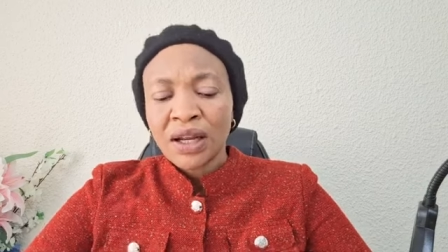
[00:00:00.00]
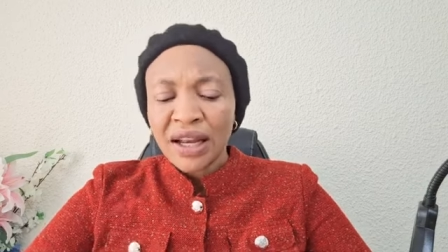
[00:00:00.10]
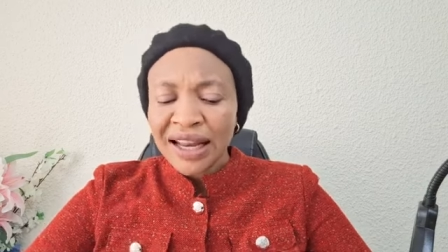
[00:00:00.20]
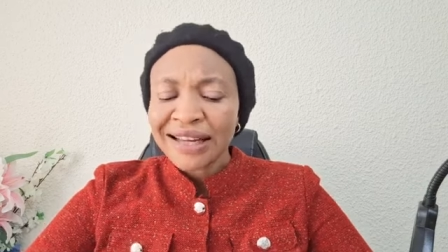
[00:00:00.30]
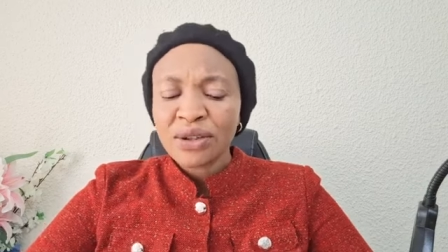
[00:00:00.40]

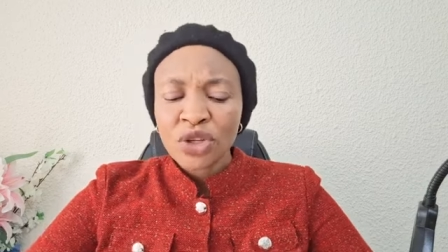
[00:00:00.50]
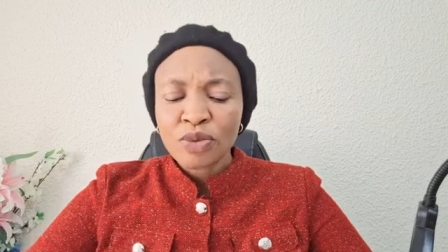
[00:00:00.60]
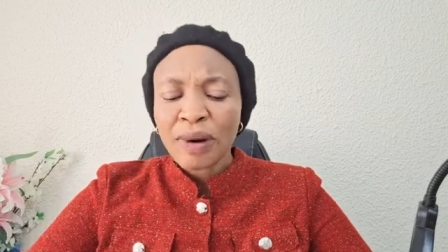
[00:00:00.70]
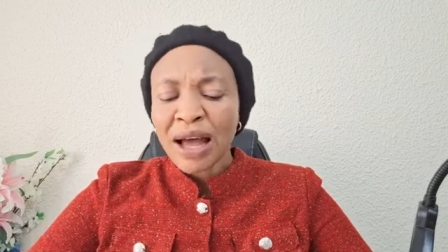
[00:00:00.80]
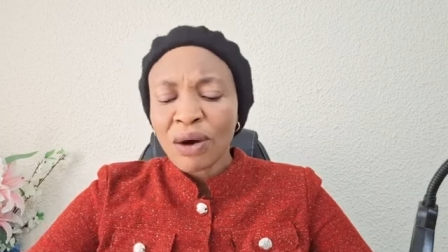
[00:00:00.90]
Let those
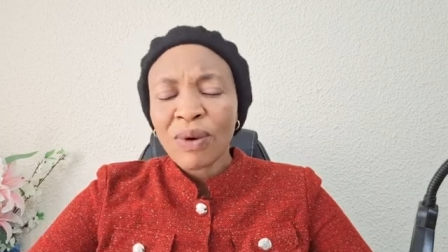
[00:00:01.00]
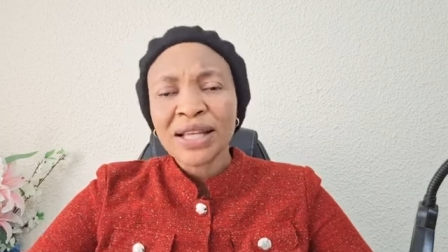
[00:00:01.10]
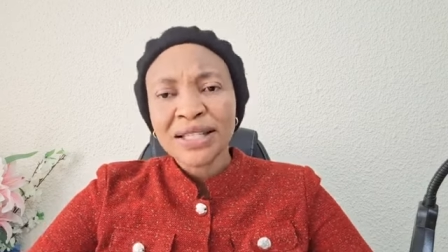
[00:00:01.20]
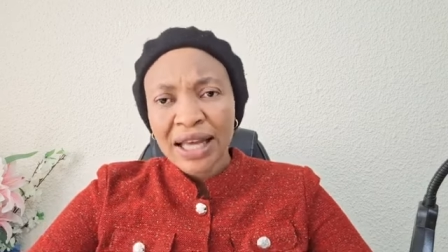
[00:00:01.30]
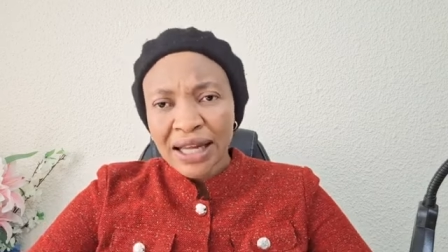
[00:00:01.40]

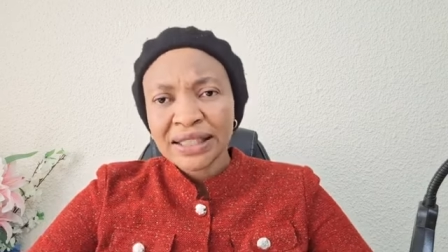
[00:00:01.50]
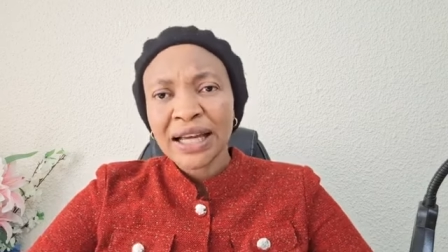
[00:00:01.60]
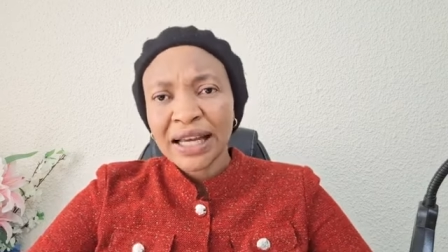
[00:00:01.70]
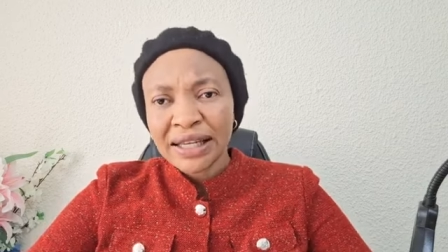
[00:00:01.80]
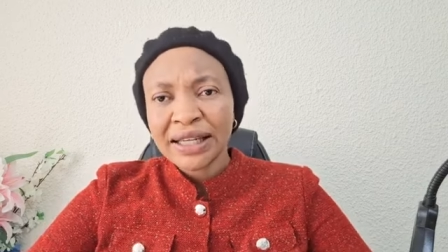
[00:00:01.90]
powers
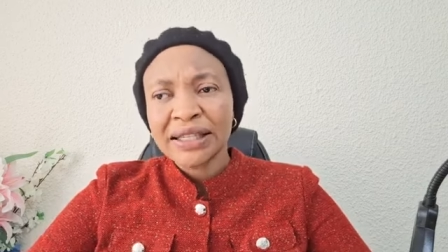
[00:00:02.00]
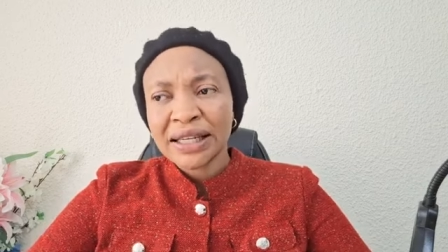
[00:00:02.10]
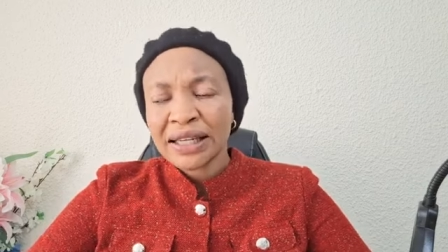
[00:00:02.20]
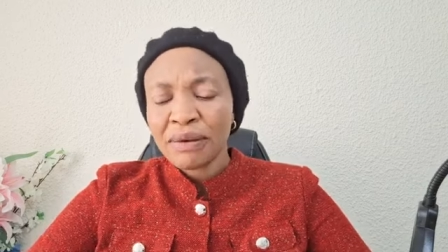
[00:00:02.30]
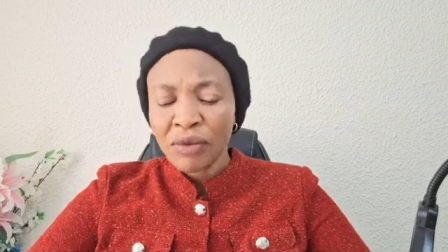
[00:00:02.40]
scatter in the
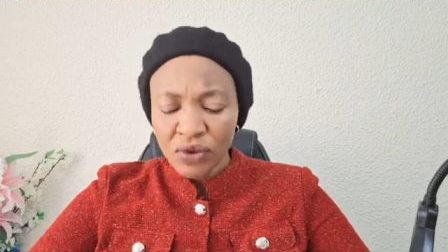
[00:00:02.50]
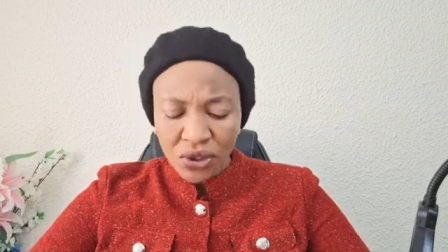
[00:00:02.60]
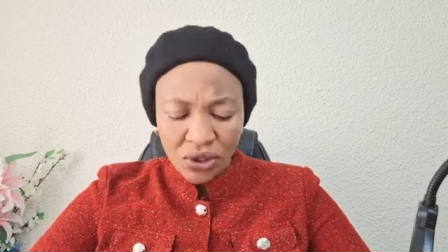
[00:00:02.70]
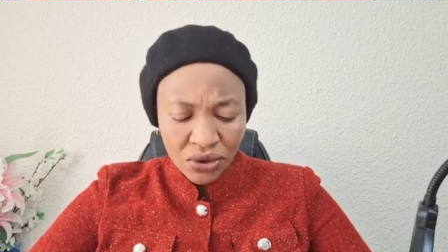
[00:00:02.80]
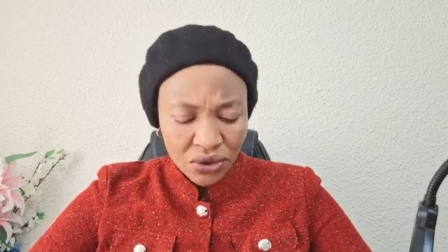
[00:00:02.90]
name of
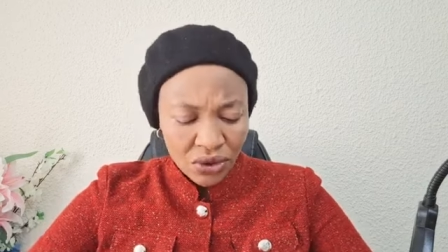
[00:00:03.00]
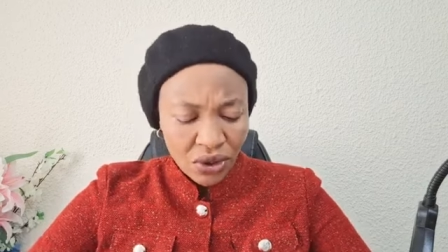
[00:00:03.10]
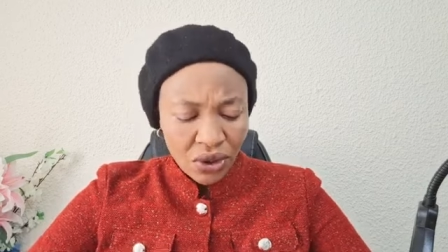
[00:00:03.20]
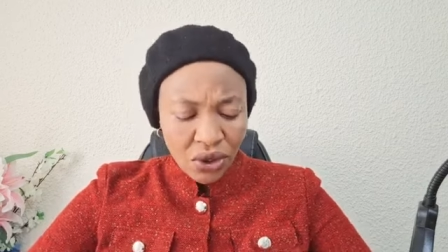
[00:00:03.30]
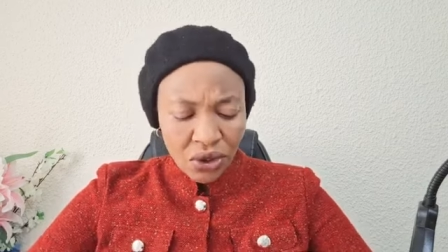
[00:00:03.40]
Jesus.
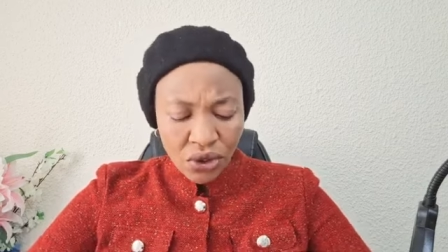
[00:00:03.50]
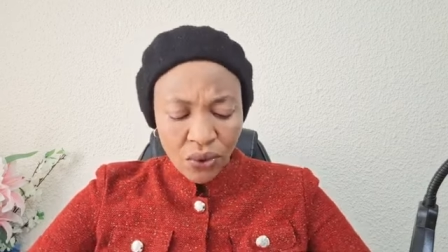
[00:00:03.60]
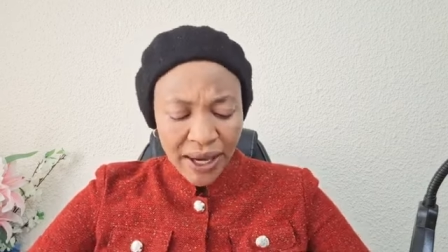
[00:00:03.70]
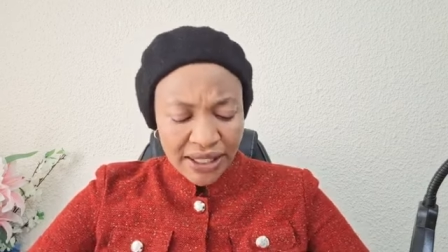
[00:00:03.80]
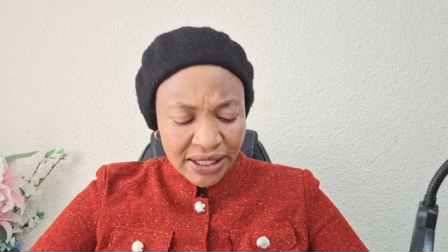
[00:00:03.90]

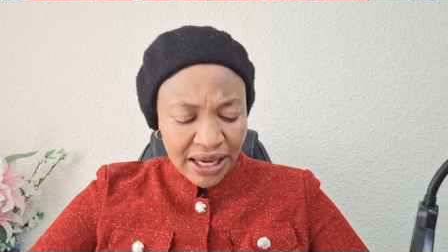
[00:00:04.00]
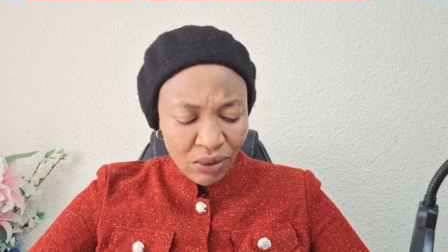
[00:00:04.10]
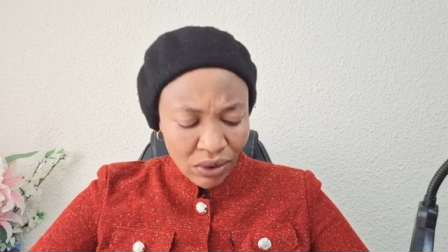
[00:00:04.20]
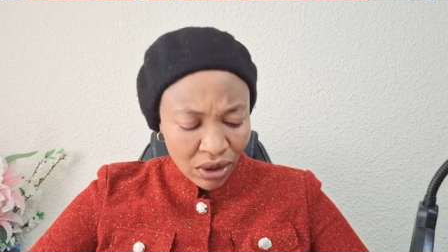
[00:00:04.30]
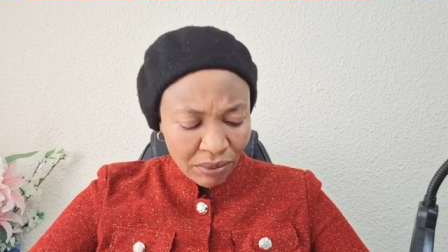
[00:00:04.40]
Your idea
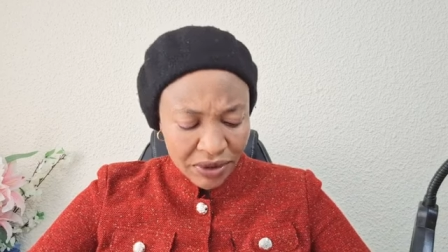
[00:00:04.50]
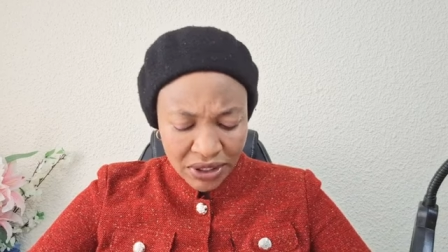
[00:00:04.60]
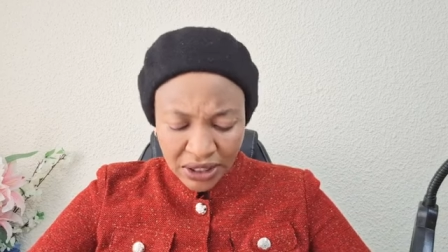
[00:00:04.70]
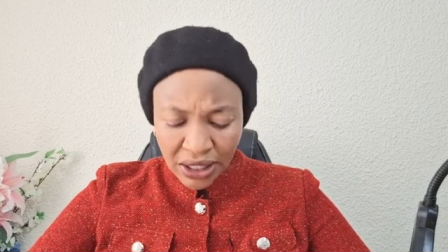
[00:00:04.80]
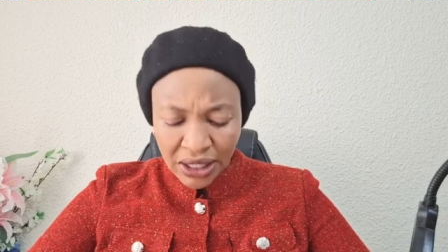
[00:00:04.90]
will not be
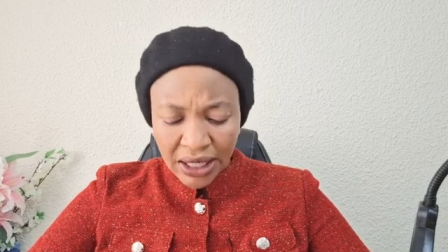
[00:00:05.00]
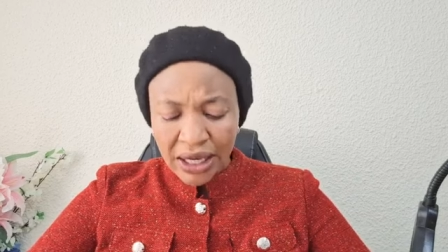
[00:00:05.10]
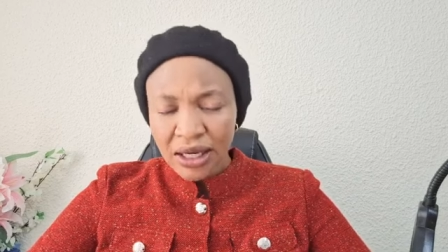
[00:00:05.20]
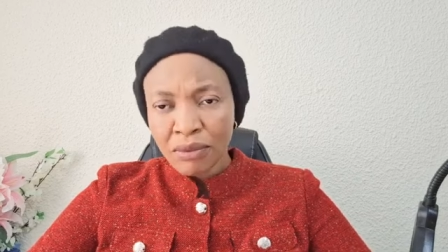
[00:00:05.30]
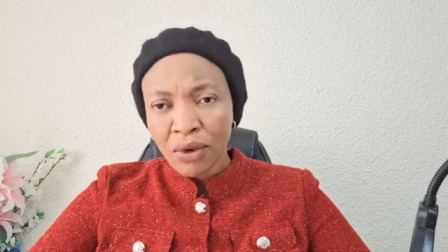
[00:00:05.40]
stealing
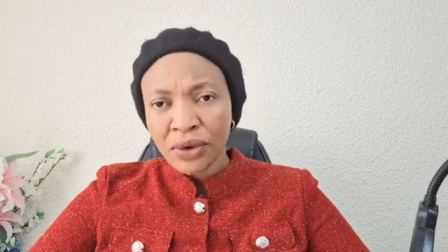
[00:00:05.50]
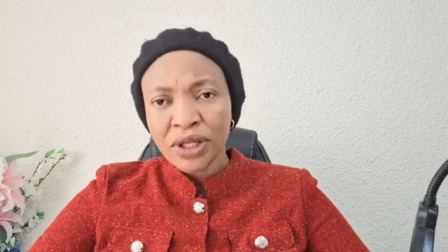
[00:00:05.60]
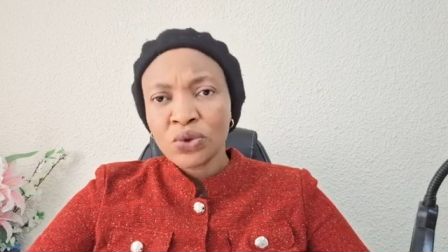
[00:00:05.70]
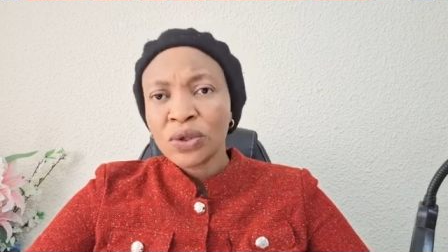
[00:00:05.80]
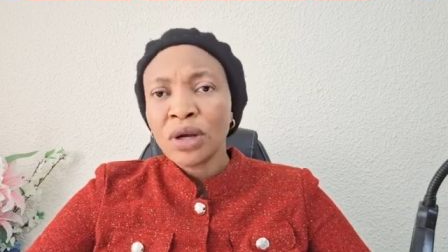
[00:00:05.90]
anymore.
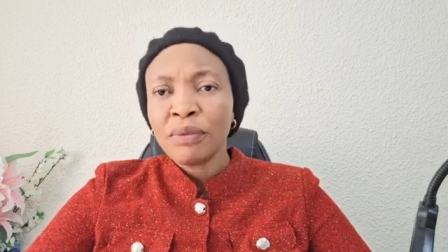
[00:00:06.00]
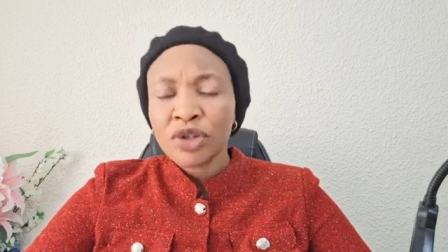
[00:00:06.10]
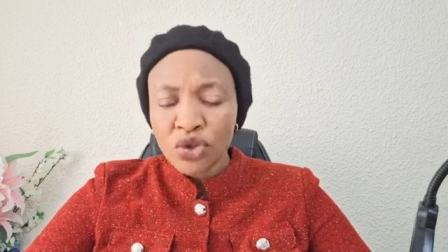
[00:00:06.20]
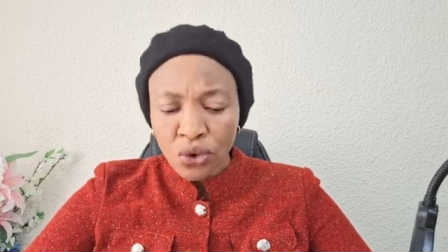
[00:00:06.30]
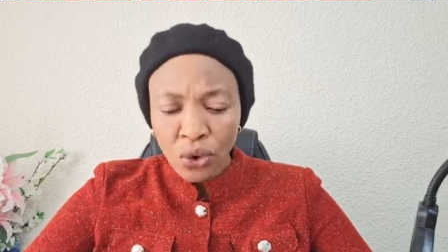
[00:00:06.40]
It will not be
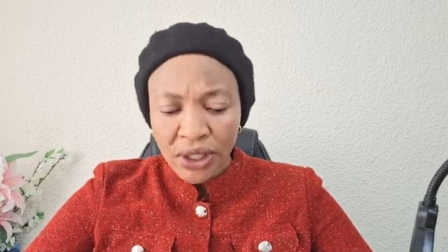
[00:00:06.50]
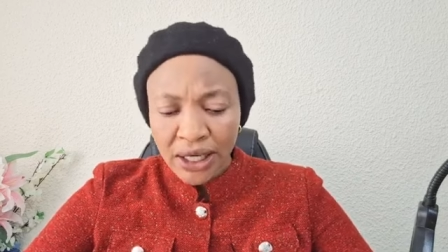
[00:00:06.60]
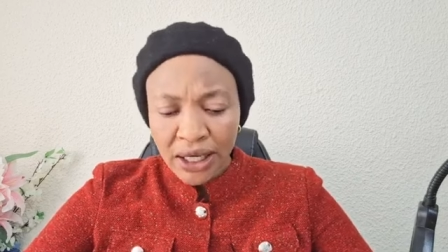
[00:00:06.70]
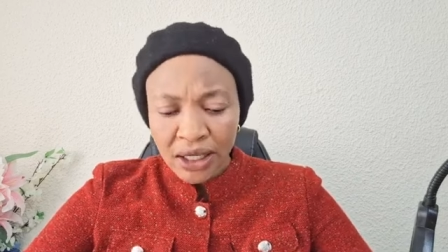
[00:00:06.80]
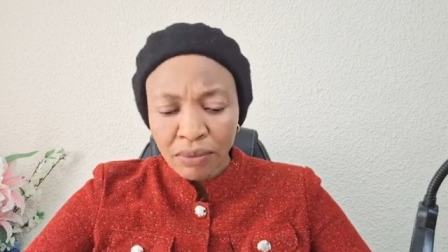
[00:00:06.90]
stolen
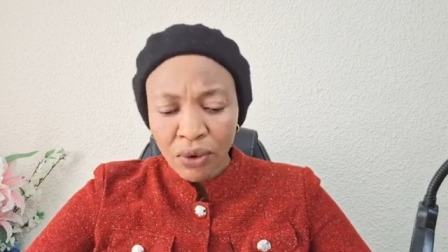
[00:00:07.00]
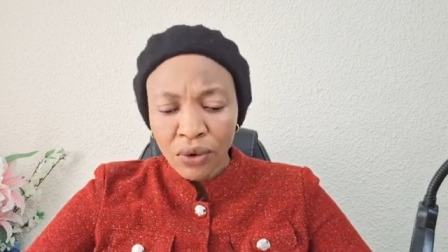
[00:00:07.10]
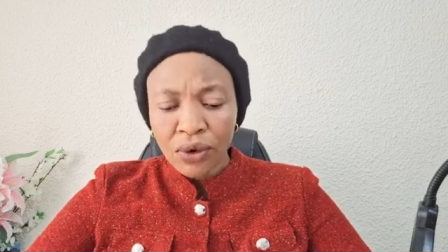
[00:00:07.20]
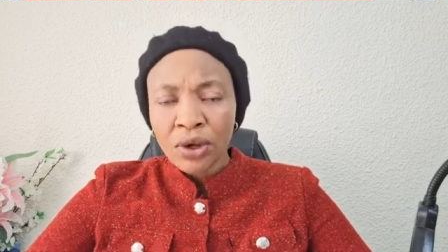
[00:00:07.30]
anymore.